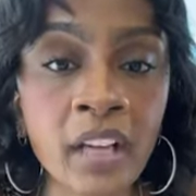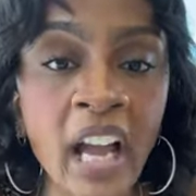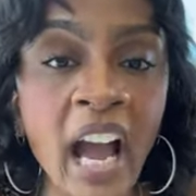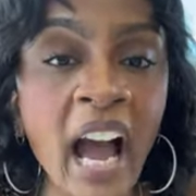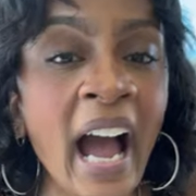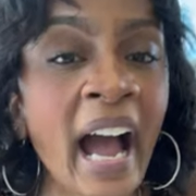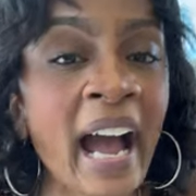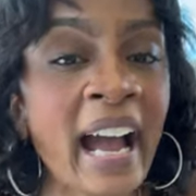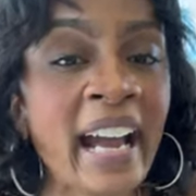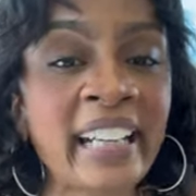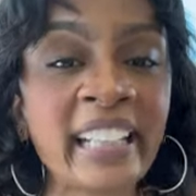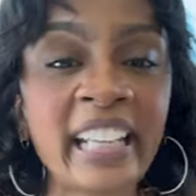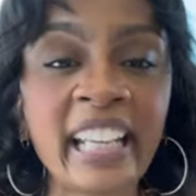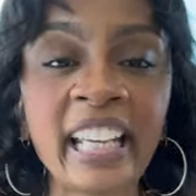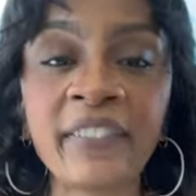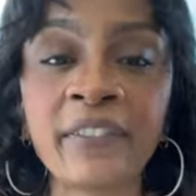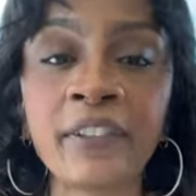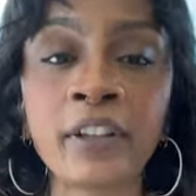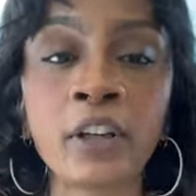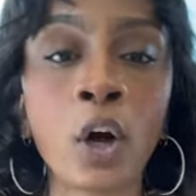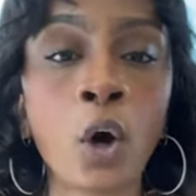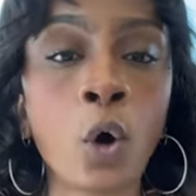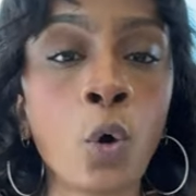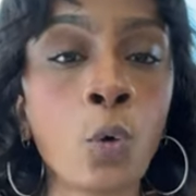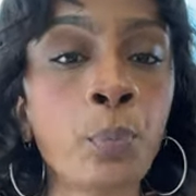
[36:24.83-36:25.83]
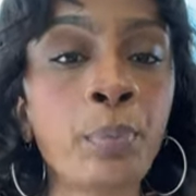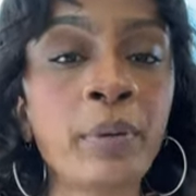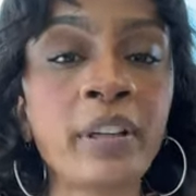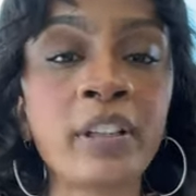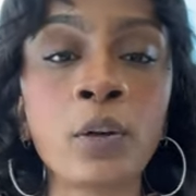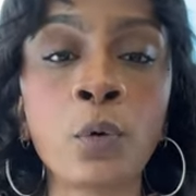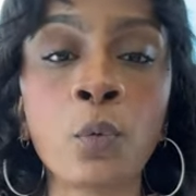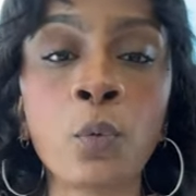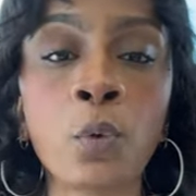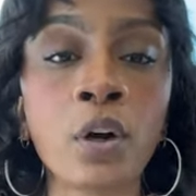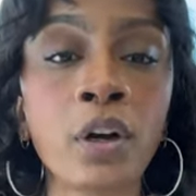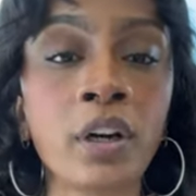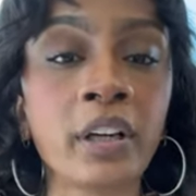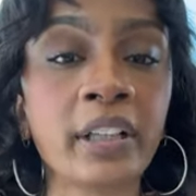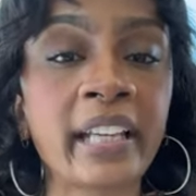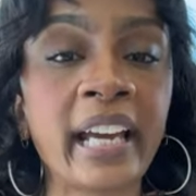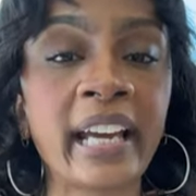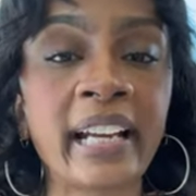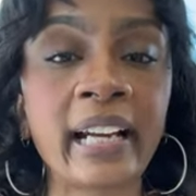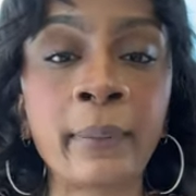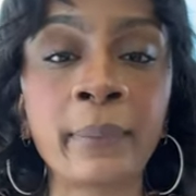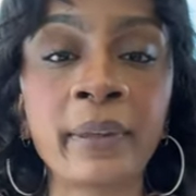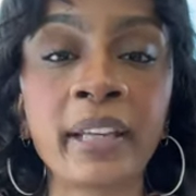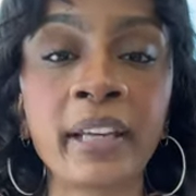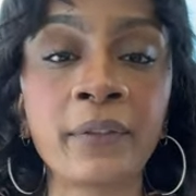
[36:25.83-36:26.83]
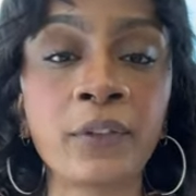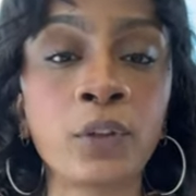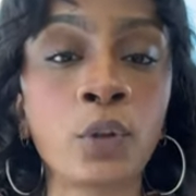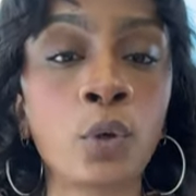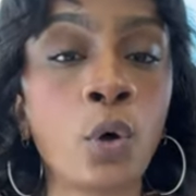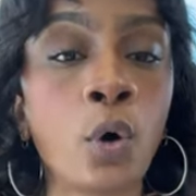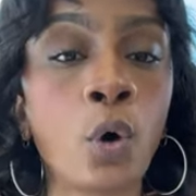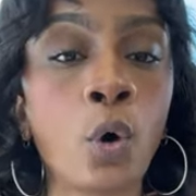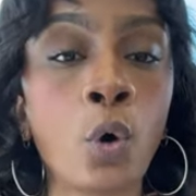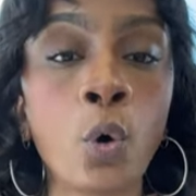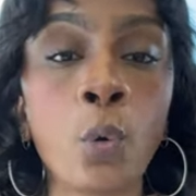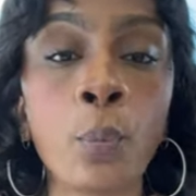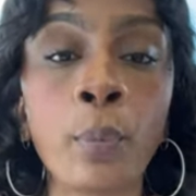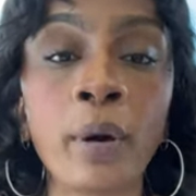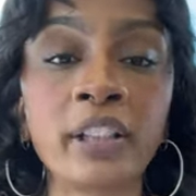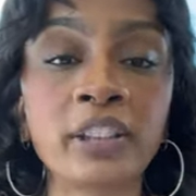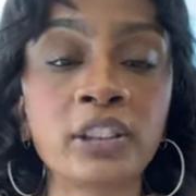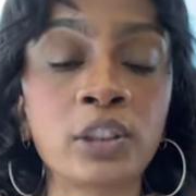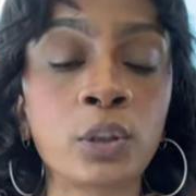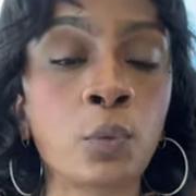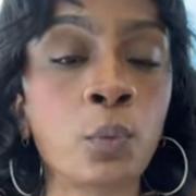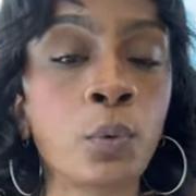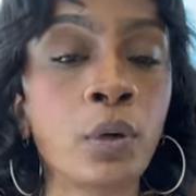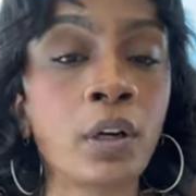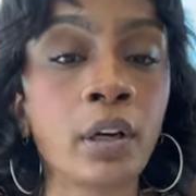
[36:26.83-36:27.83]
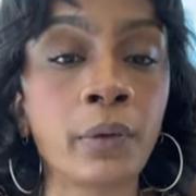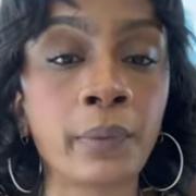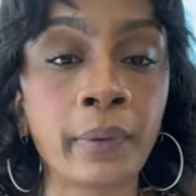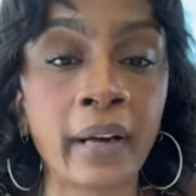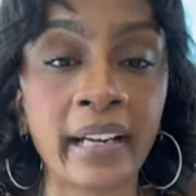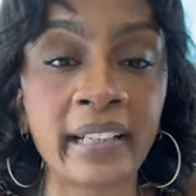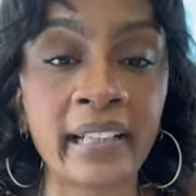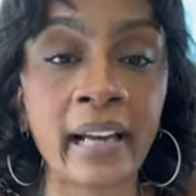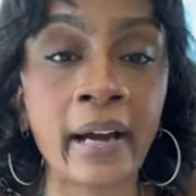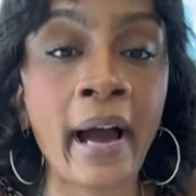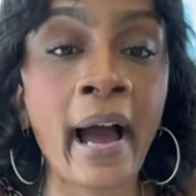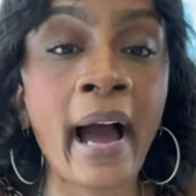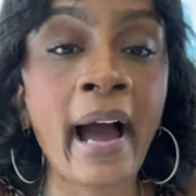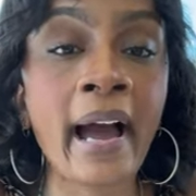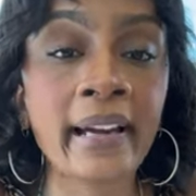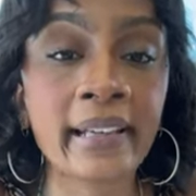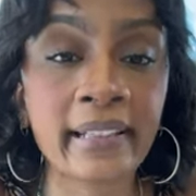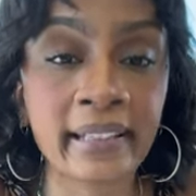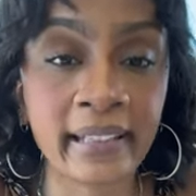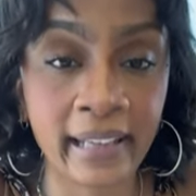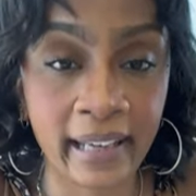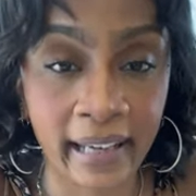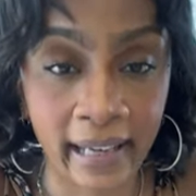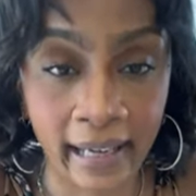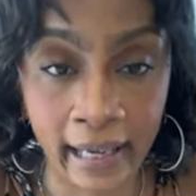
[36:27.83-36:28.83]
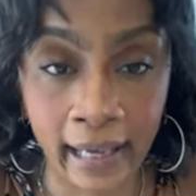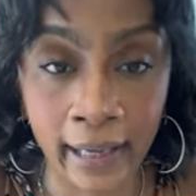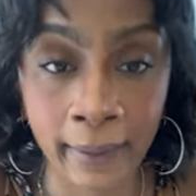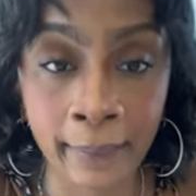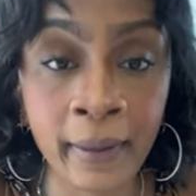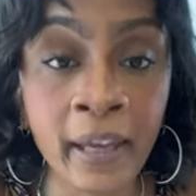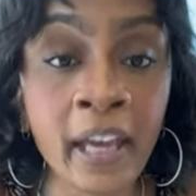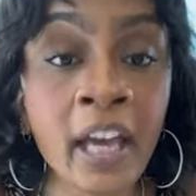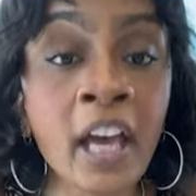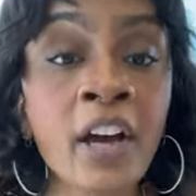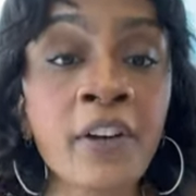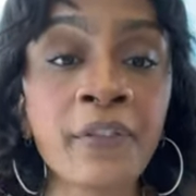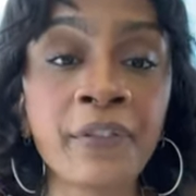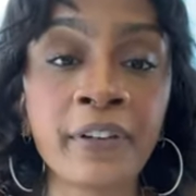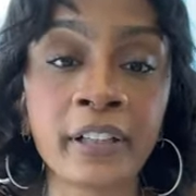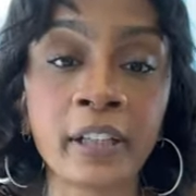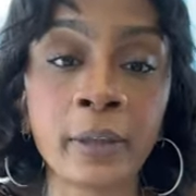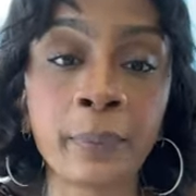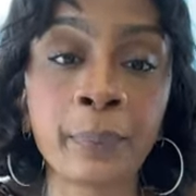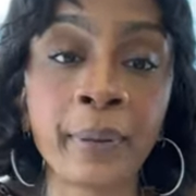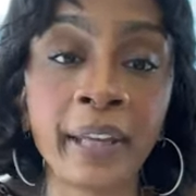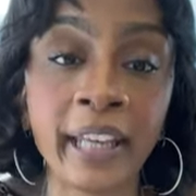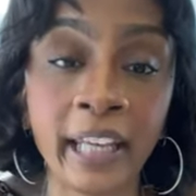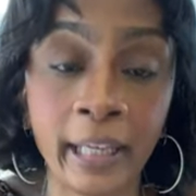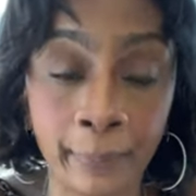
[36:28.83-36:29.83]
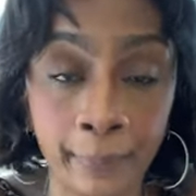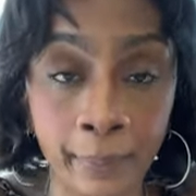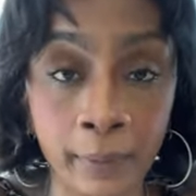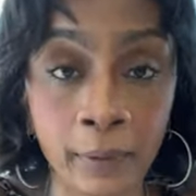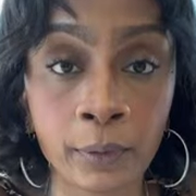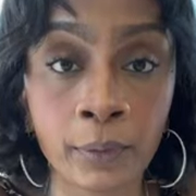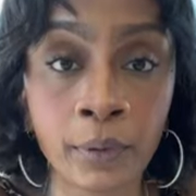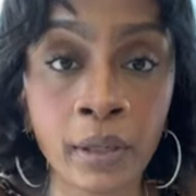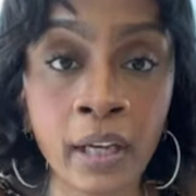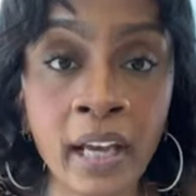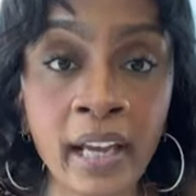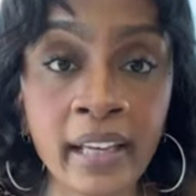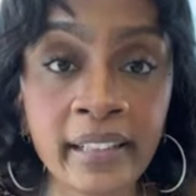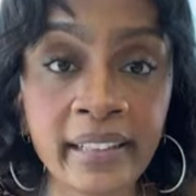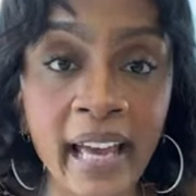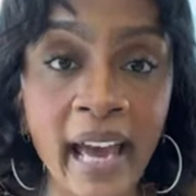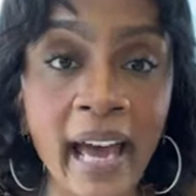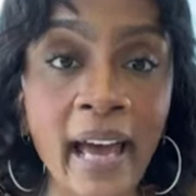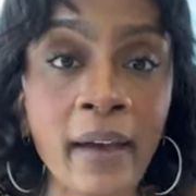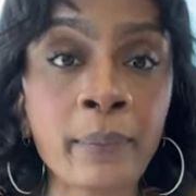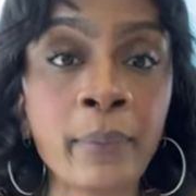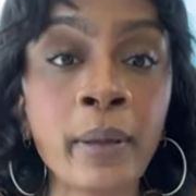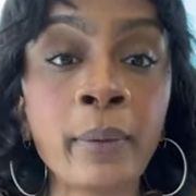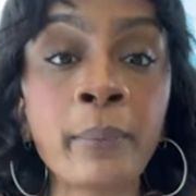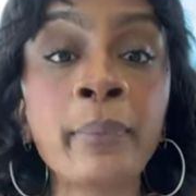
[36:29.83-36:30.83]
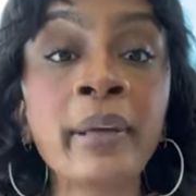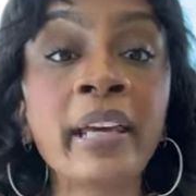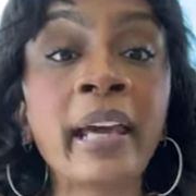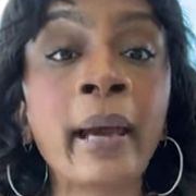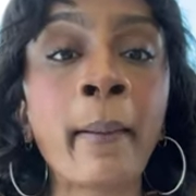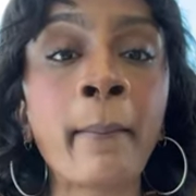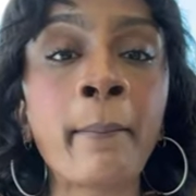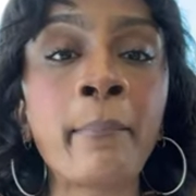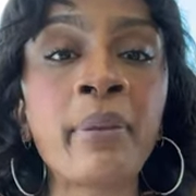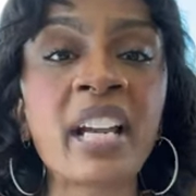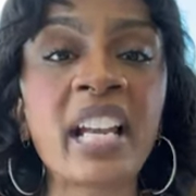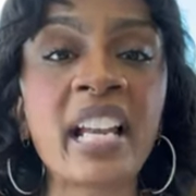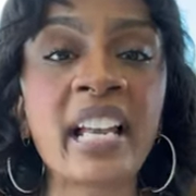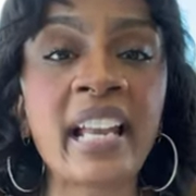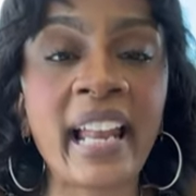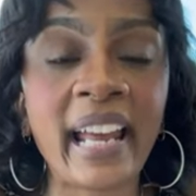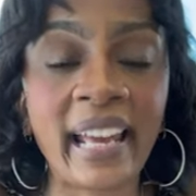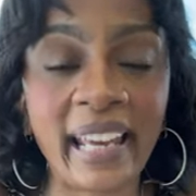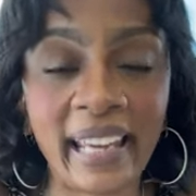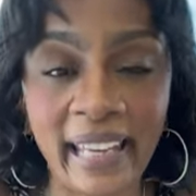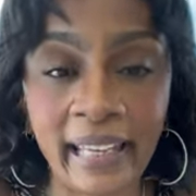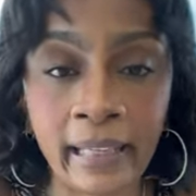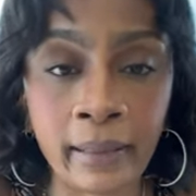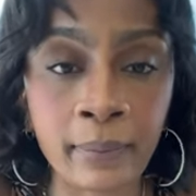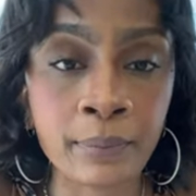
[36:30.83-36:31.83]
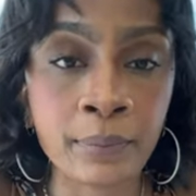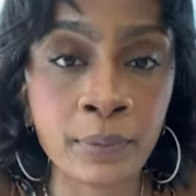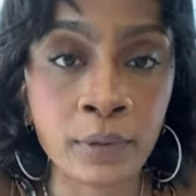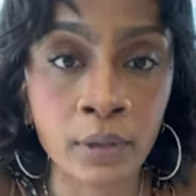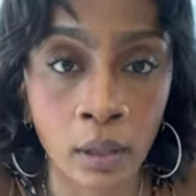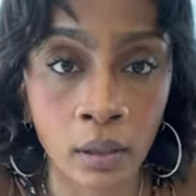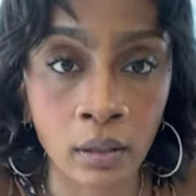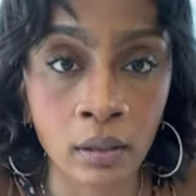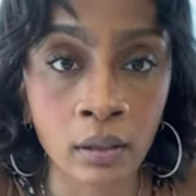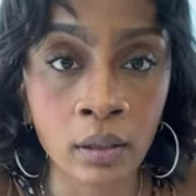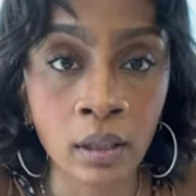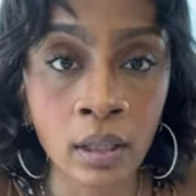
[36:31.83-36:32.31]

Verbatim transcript: I ain't even opened the word yet. I'm giving you a whole bunch of word right now. I came for the people that have been being blamed.